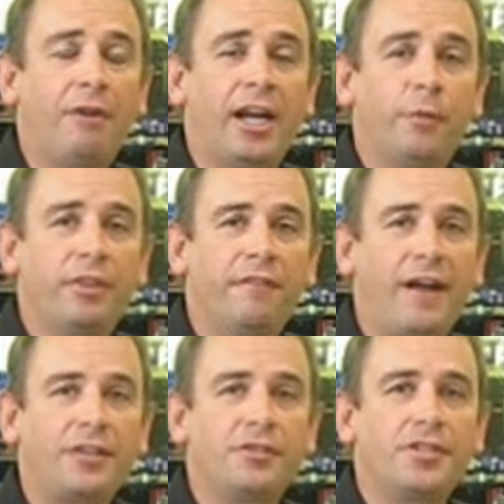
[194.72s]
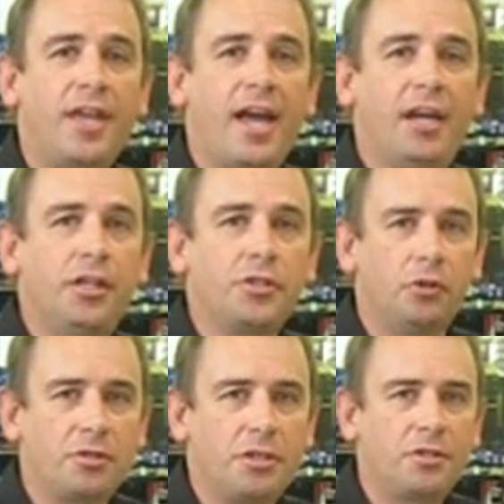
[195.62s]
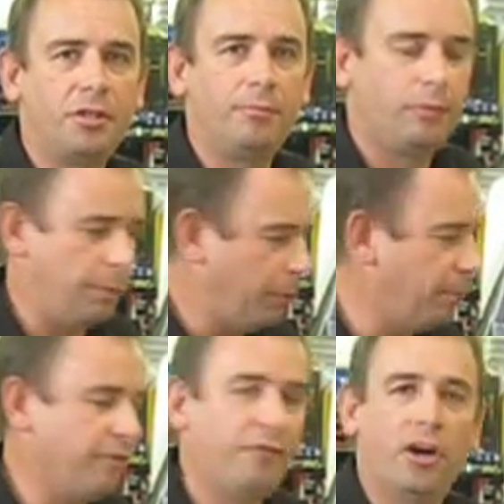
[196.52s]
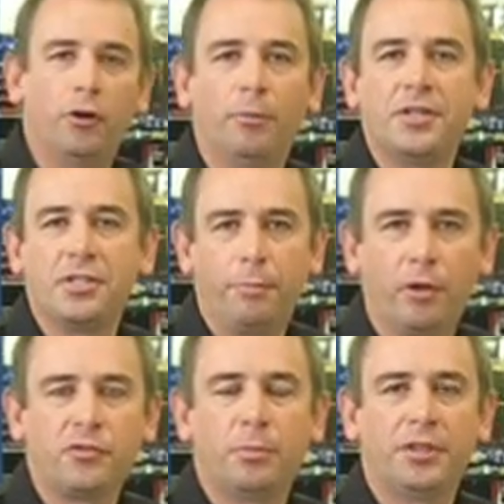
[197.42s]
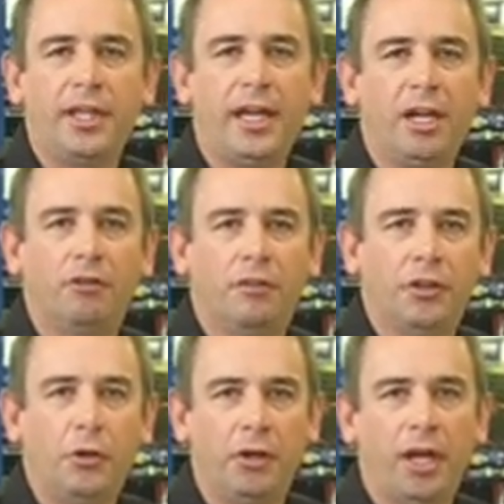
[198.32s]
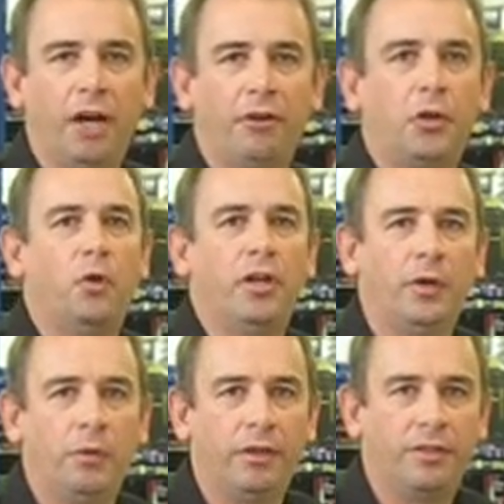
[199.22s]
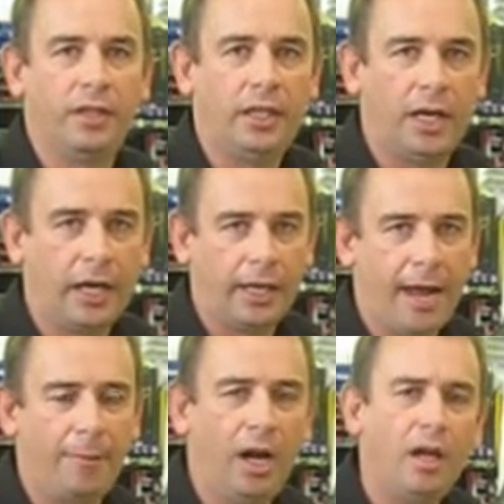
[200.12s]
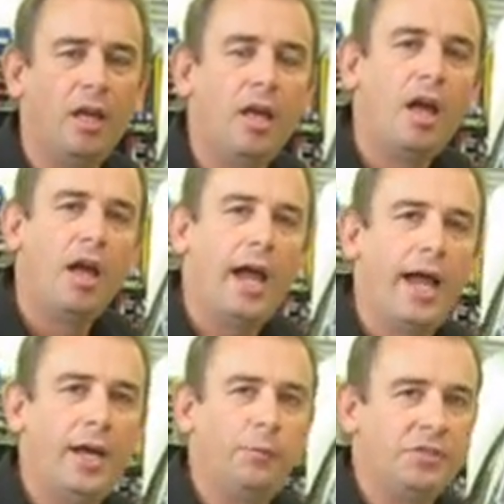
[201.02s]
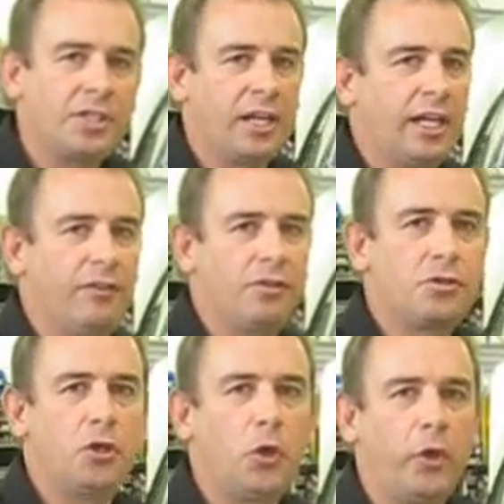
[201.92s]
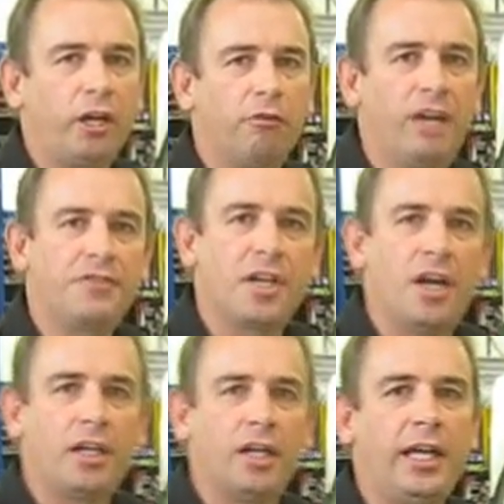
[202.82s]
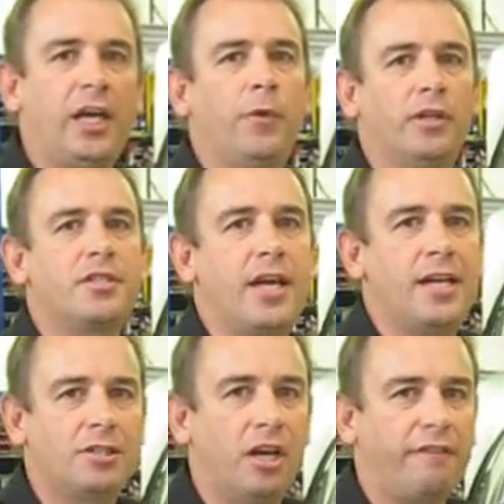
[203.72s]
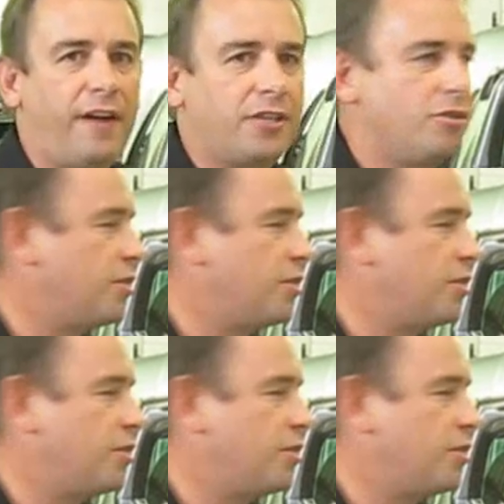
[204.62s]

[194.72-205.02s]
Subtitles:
running with a factory standard exhaust system. You probably find it almost impossible to hear on the audio recording with the camera. And we're just going to give it 2 quick revs so you can hear what it sounds like factory